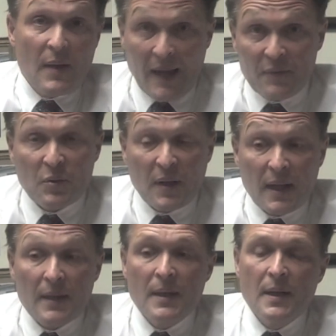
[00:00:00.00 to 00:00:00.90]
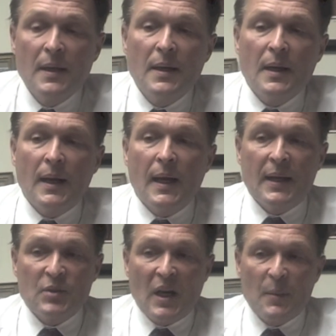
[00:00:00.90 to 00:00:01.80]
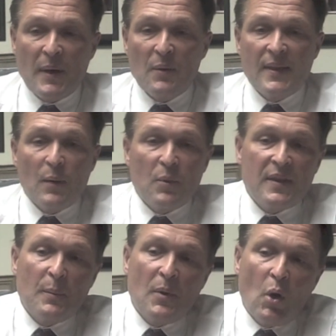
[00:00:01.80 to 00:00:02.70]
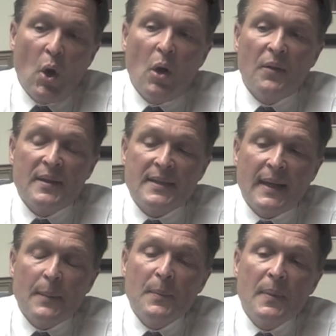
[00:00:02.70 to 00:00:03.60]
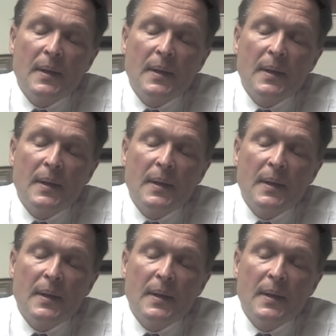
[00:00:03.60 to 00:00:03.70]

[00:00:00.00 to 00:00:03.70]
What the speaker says: after that. Mm-hmm. I talk about that with them all the time.